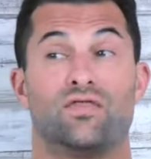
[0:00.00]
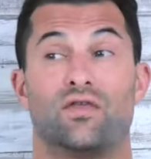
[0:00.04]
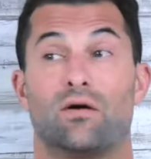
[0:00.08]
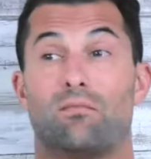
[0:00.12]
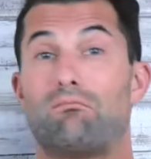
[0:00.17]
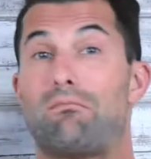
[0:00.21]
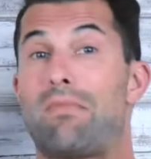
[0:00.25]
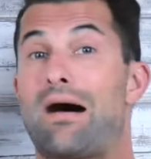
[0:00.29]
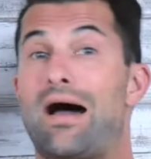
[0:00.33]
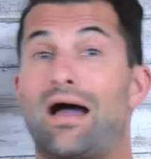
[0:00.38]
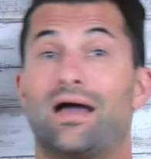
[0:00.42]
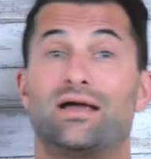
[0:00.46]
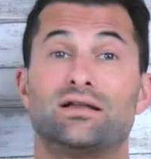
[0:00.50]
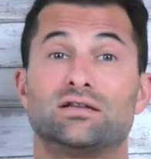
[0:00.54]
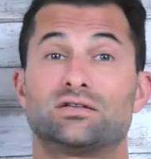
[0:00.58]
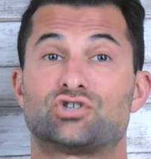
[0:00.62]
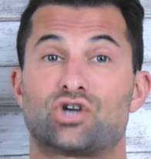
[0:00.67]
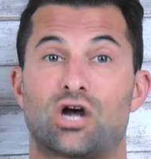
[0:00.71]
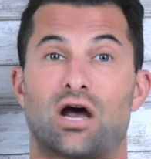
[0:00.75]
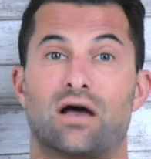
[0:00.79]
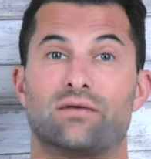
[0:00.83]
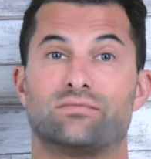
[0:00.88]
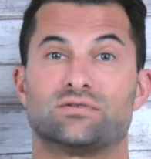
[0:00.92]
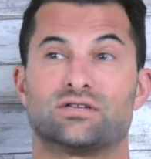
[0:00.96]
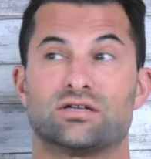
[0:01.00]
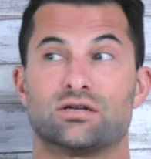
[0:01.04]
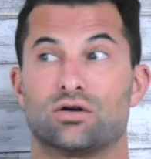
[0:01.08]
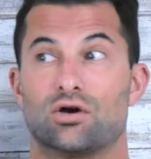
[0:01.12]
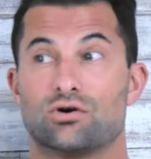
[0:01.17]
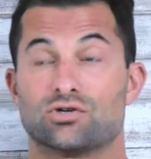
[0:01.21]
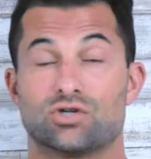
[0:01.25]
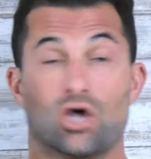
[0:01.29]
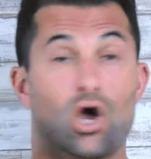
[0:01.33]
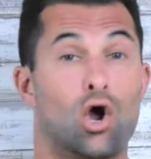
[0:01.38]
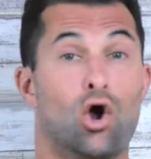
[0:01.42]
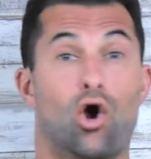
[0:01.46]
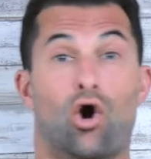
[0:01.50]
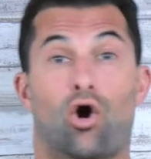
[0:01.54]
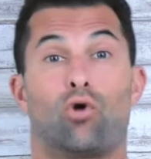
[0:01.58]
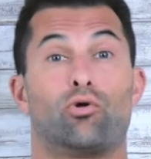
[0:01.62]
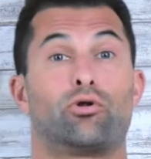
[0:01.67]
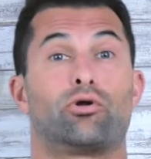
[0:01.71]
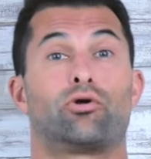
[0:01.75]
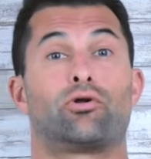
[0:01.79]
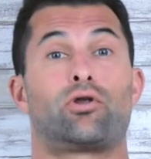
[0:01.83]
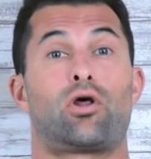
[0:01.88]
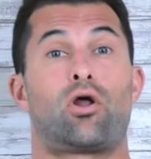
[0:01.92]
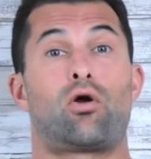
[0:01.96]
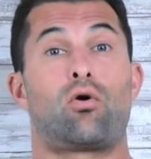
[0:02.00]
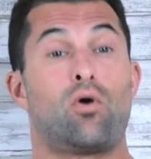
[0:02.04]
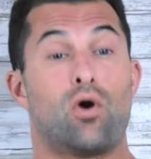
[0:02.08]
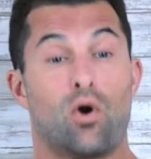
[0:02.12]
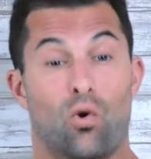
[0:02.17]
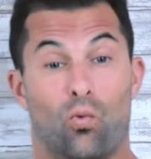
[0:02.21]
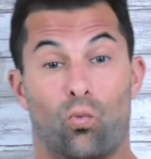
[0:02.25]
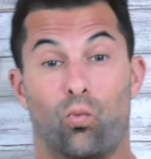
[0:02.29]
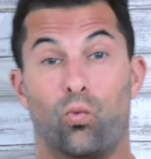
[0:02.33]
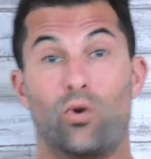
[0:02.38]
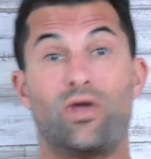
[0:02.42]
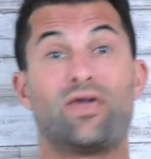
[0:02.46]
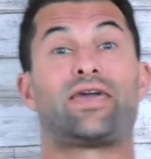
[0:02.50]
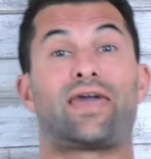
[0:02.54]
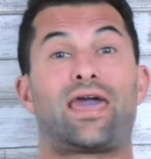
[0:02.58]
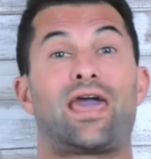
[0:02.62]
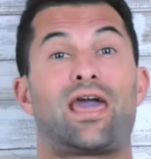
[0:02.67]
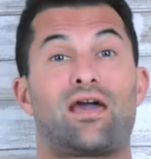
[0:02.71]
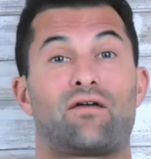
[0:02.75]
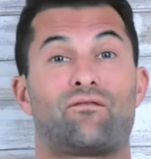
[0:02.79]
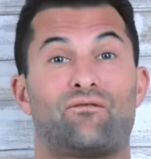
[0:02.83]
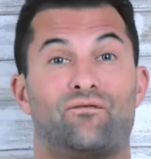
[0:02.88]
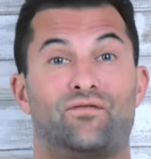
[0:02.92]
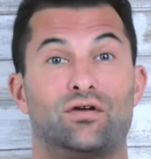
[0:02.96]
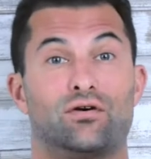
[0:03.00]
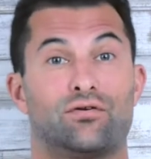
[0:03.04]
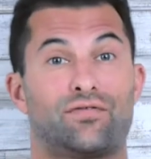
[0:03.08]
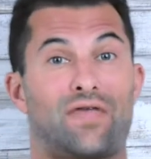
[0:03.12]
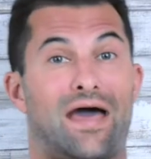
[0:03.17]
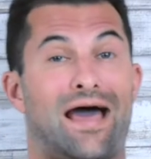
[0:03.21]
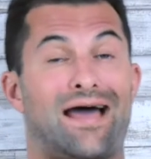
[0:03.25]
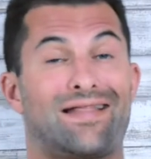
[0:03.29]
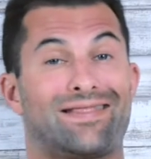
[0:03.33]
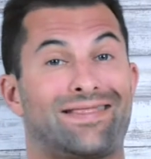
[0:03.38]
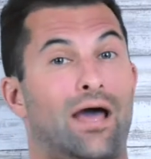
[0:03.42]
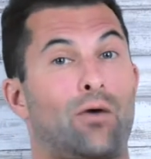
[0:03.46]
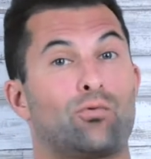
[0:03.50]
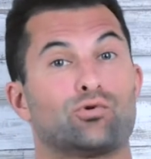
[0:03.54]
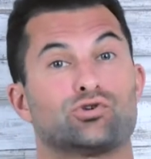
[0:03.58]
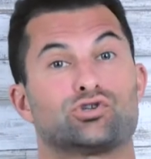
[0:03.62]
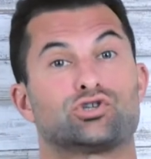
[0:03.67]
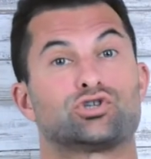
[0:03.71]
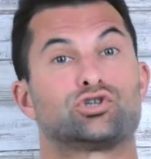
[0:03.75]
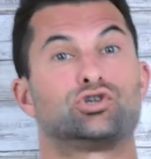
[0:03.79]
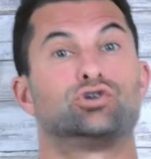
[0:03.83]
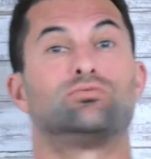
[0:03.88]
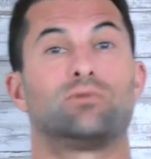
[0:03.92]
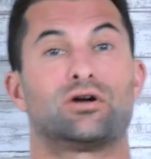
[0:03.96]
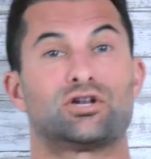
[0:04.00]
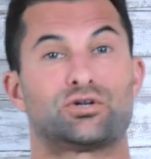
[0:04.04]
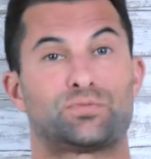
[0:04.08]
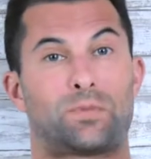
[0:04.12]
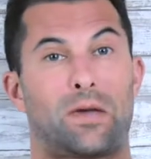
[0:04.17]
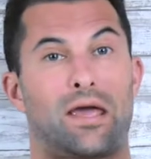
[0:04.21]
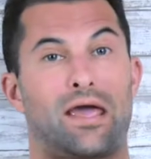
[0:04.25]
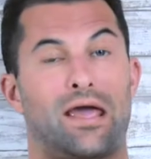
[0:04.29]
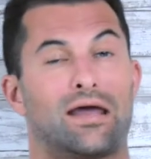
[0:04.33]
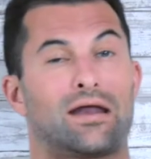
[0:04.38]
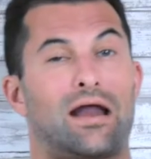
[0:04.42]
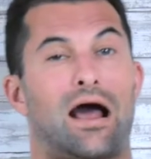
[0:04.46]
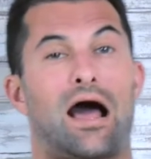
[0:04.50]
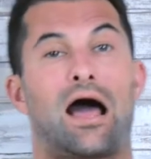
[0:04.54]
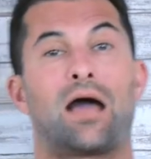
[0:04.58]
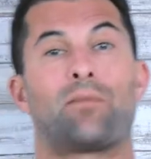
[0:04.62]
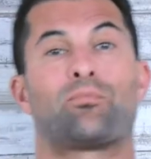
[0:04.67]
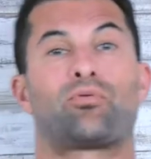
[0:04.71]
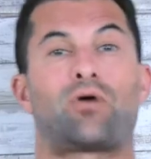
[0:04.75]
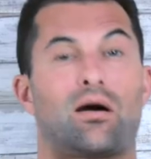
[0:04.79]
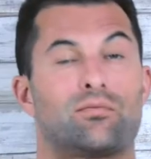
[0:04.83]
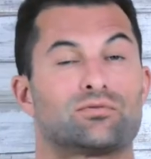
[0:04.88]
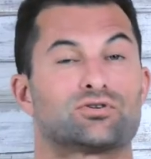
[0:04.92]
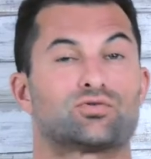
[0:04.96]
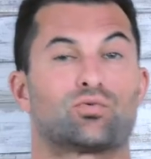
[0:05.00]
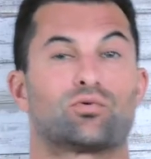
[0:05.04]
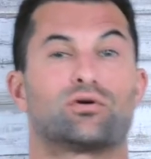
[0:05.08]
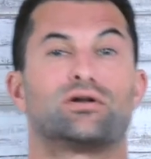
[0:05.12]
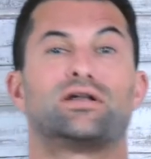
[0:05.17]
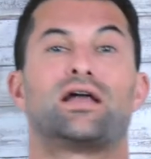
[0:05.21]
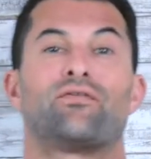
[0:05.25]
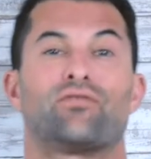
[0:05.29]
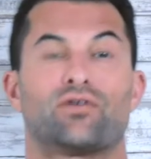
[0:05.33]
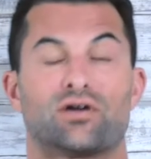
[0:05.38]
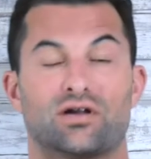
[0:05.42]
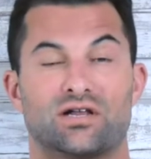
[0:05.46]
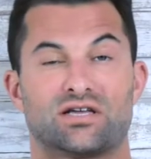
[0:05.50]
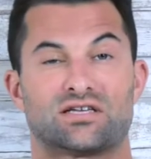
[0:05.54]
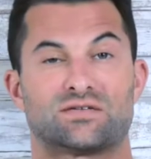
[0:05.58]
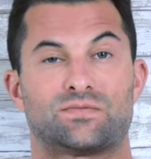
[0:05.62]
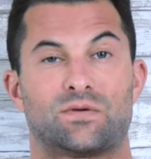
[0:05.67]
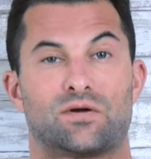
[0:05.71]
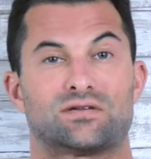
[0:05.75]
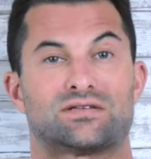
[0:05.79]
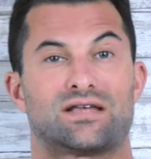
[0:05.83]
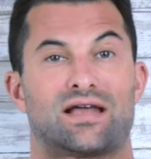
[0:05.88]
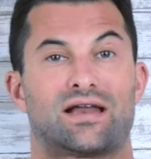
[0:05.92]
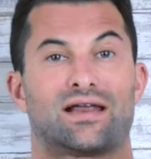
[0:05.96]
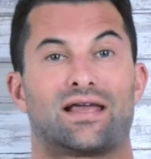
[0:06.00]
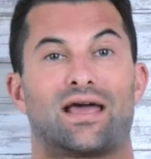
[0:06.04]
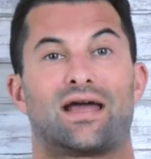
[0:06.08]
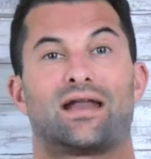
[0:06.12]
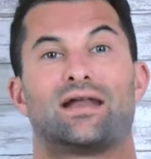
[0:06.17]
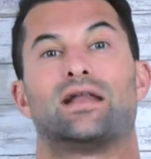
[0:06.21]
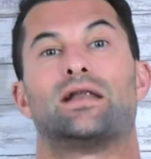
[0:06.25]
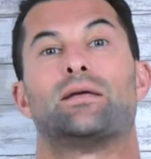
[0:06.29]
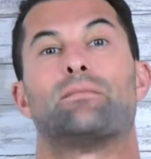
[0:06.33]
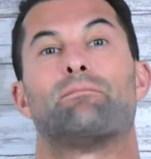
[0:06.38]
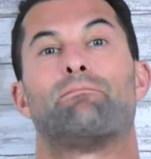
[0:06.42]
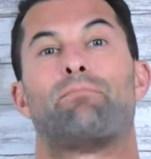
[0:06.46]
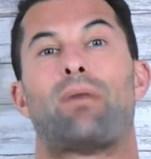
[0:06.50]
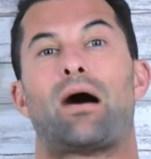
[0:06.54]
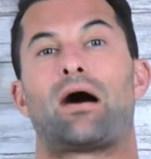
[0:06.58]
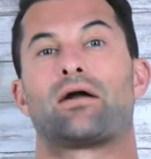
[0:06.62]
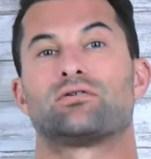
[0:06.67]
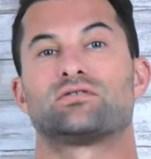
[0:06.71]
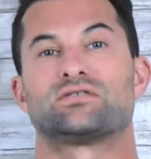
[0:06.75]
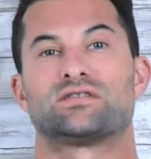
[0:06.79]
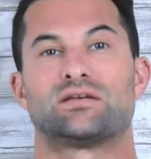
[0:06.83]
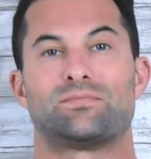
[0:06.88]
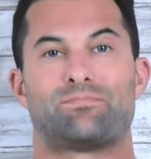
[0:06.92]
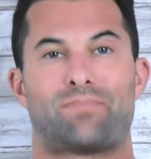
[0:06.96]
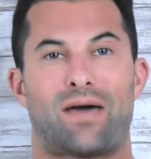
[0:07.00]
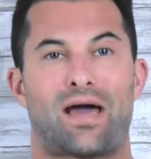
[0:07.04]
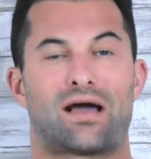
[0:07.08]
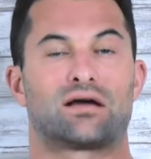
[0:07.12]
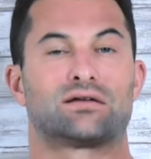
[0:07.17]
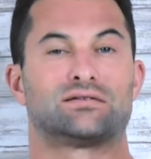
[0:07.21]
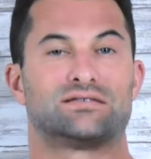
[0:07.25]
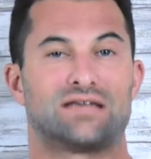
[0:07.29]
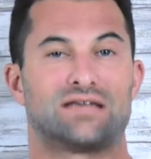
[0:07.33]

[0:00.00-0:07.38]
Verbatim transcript: the mind chimes in and goes, oh no, no, we can't feel that. That was too much pain. I promise we're never gonna experience that again, and it bottles it back